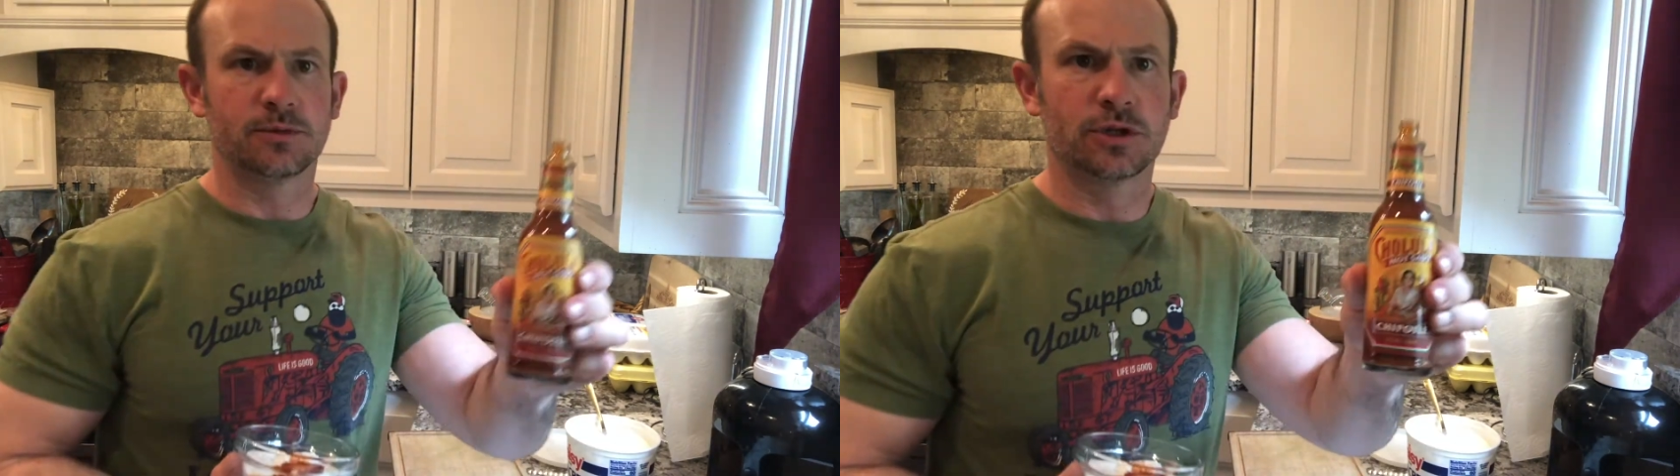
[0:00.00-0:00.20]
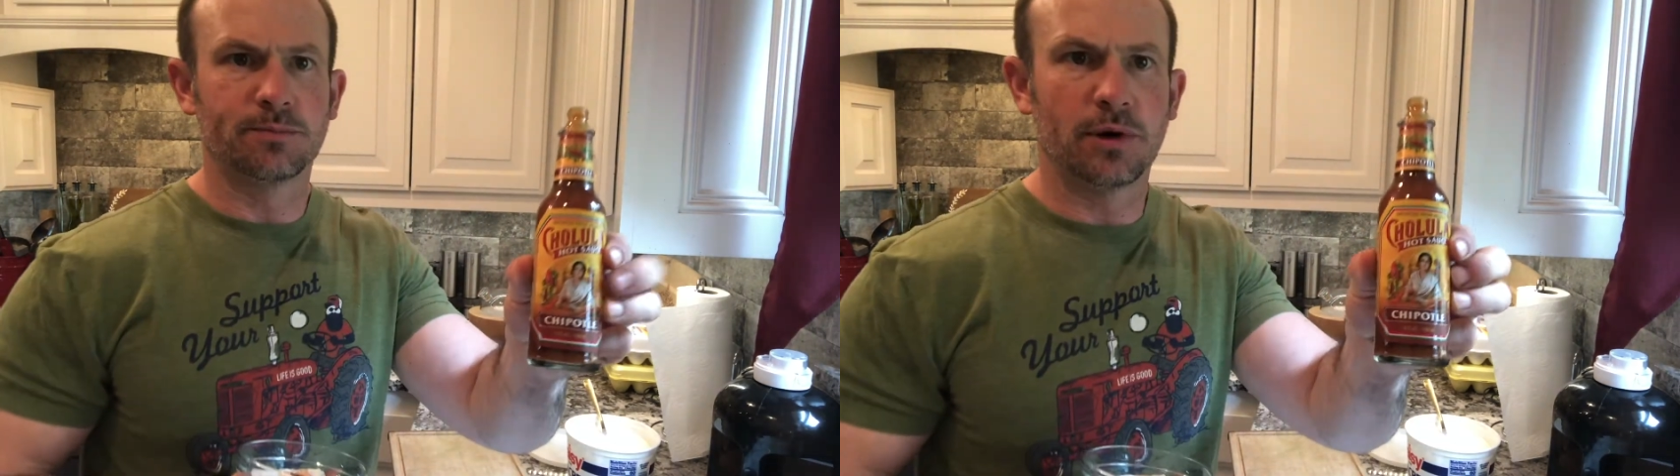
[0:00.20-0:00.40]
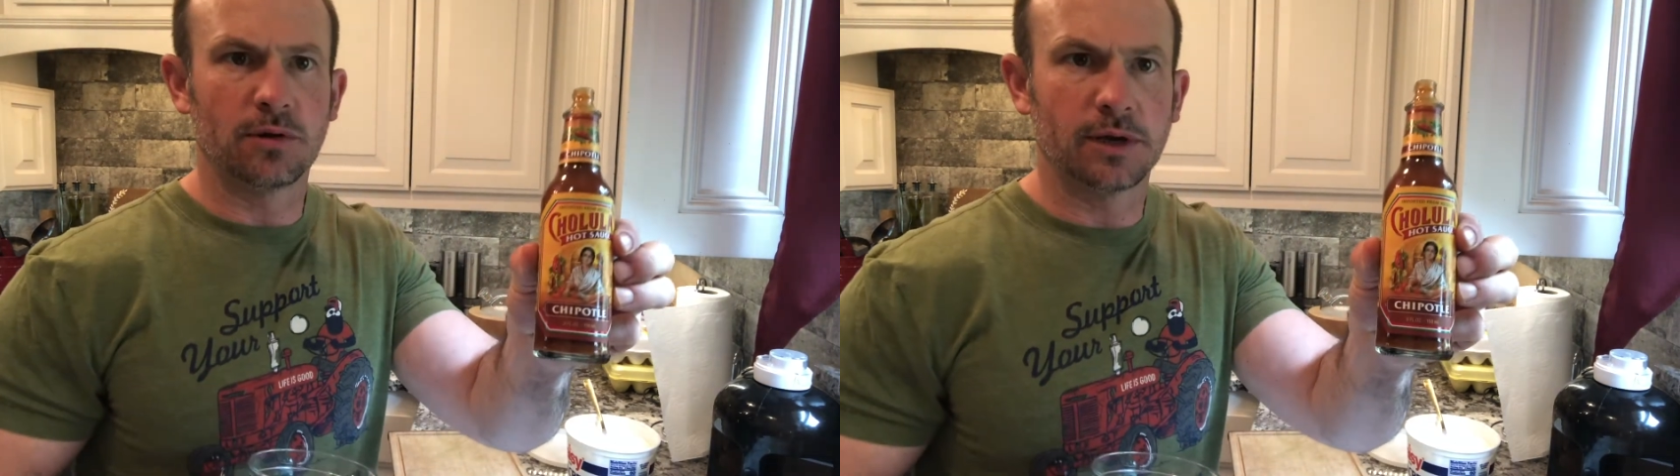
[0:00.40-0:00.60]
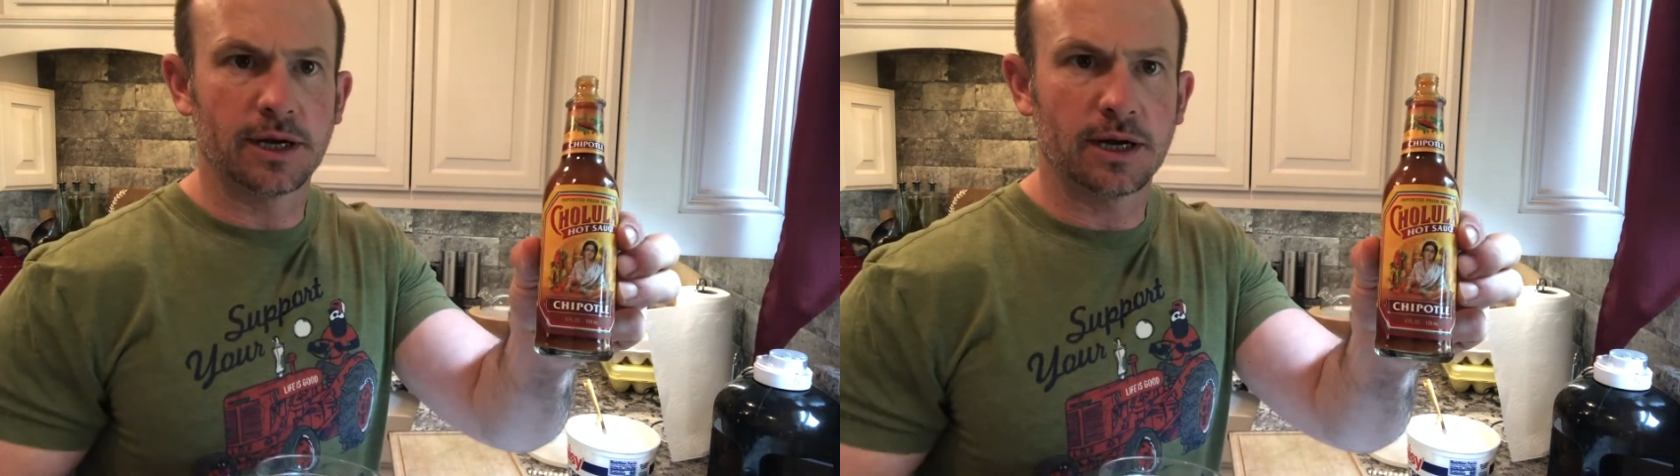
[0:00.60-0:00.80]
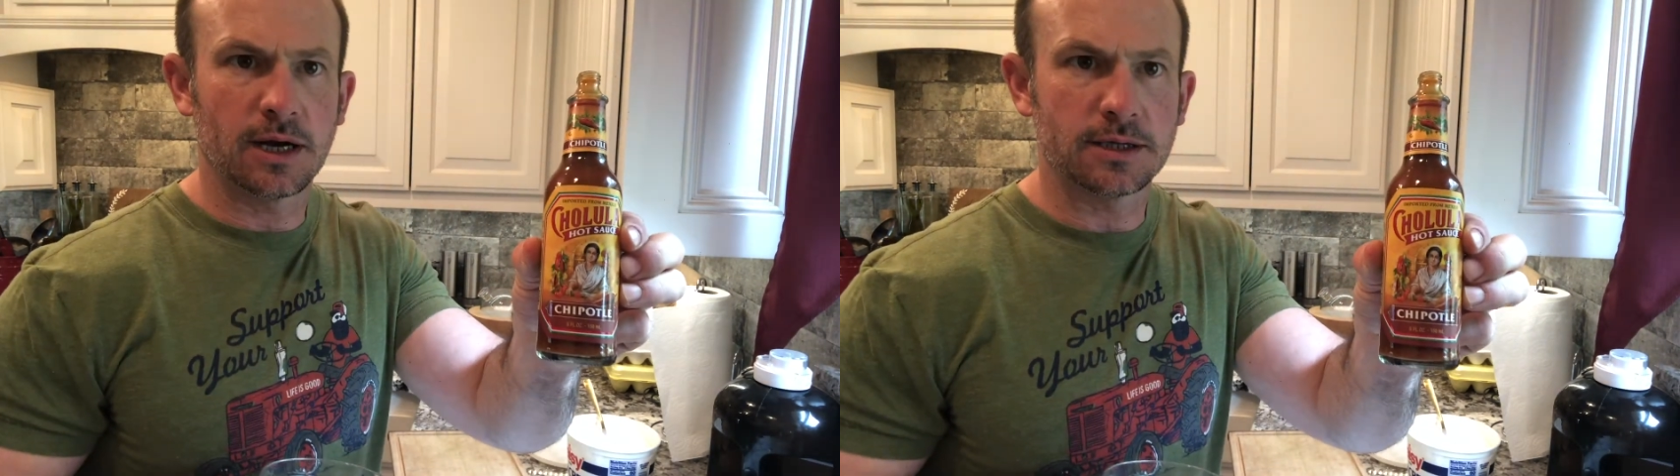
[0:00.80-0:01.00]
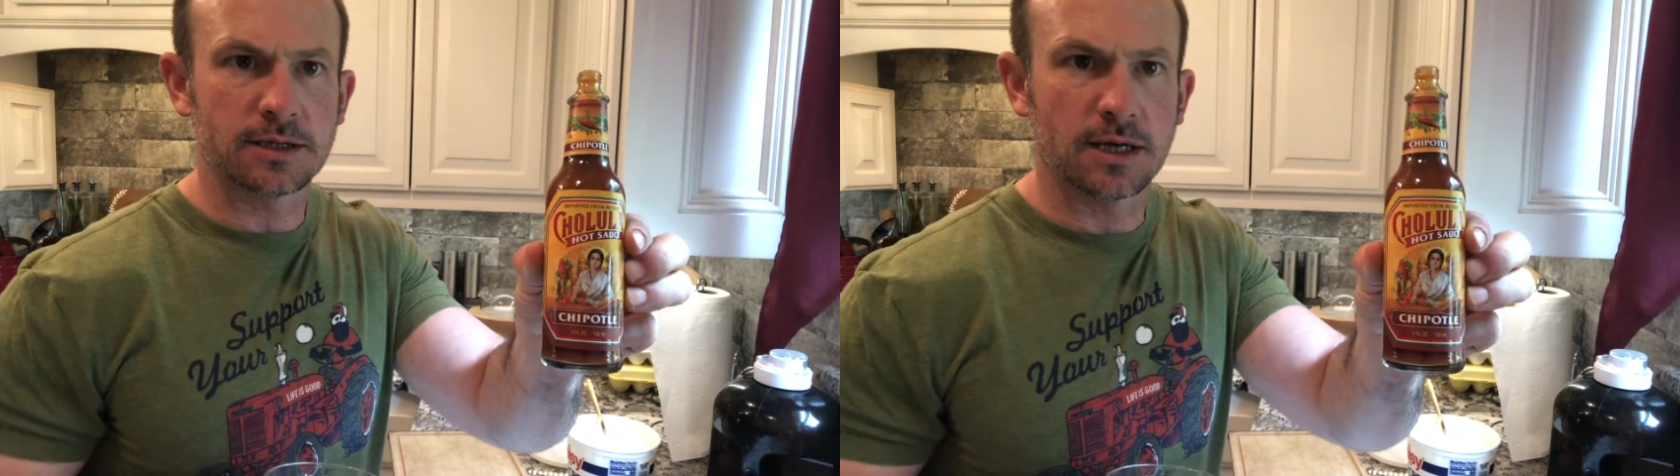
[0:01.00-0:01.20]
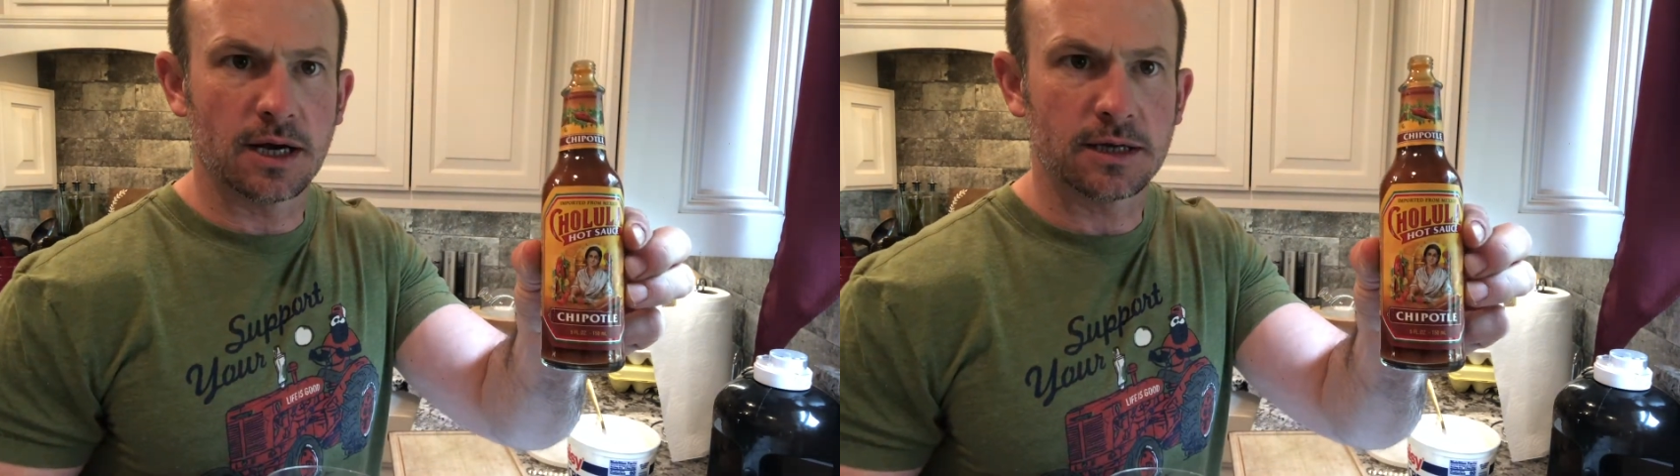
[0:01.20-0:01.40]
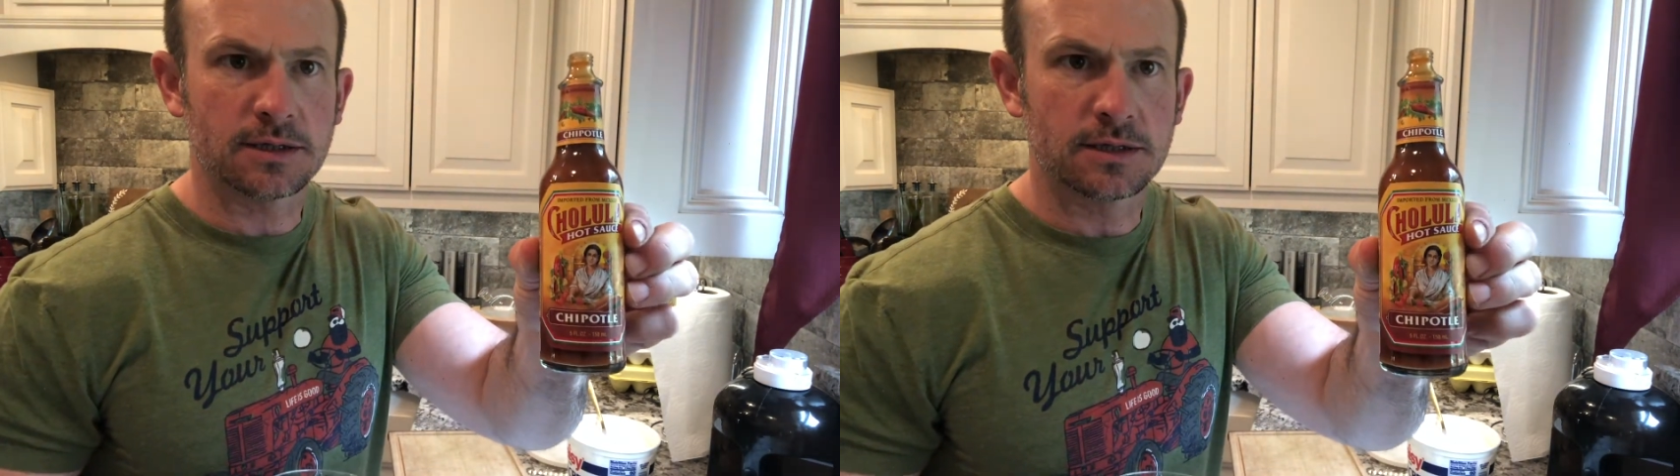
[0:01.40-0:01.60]
chipotle hot
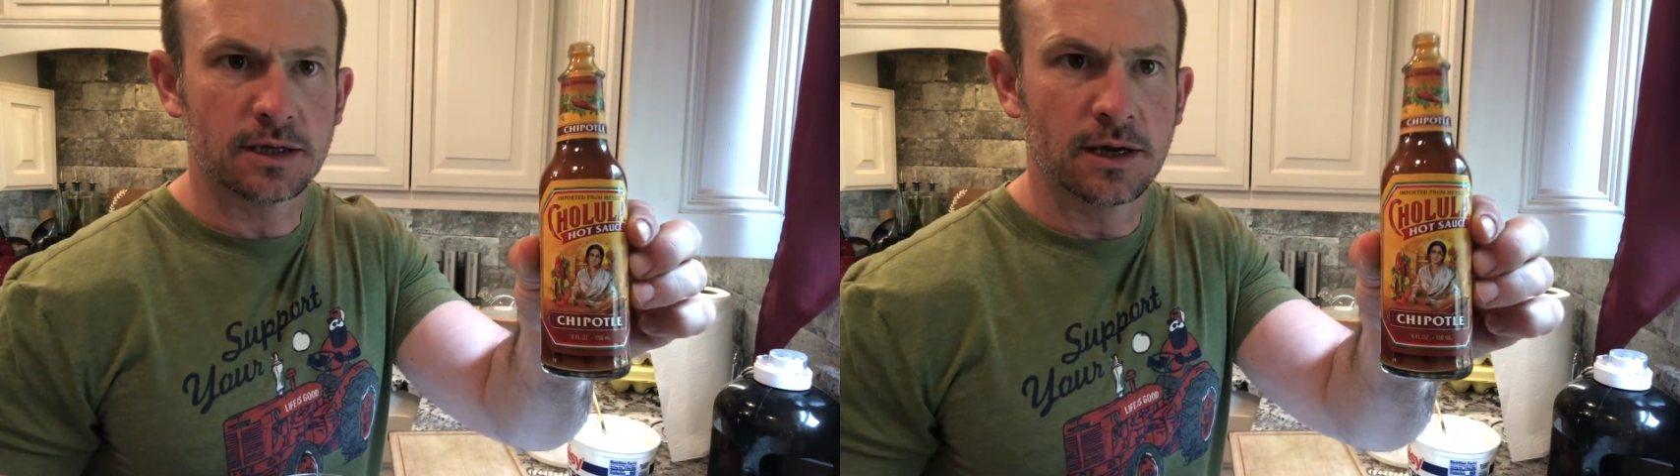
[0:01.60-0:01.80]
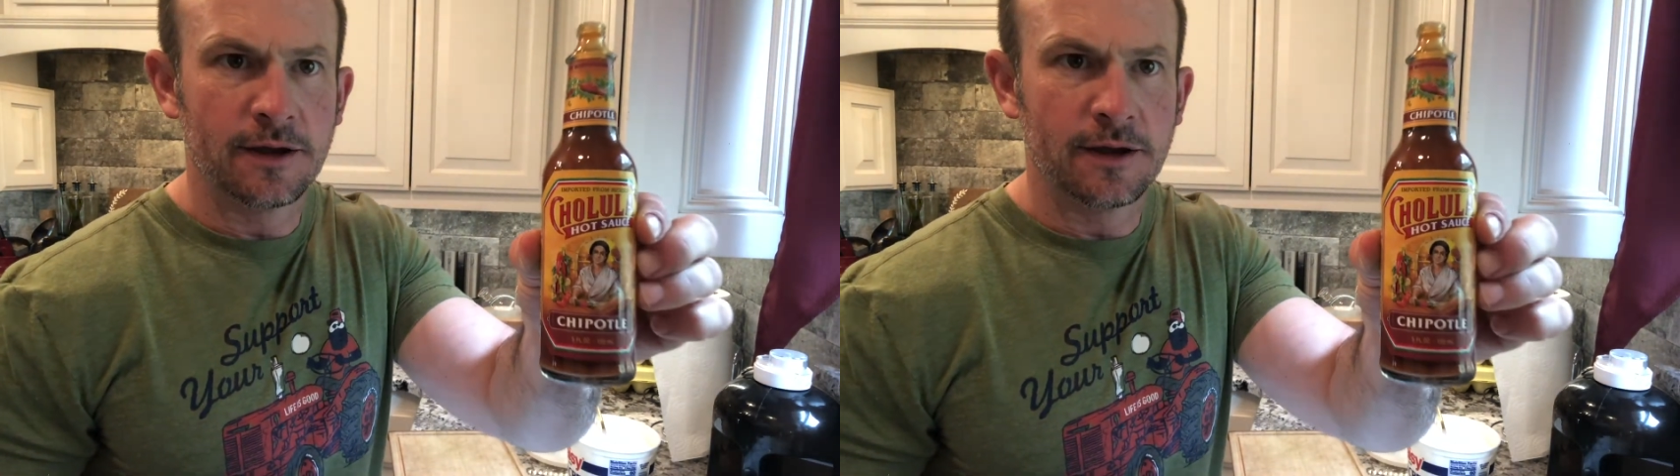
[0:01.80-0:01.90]
sauce.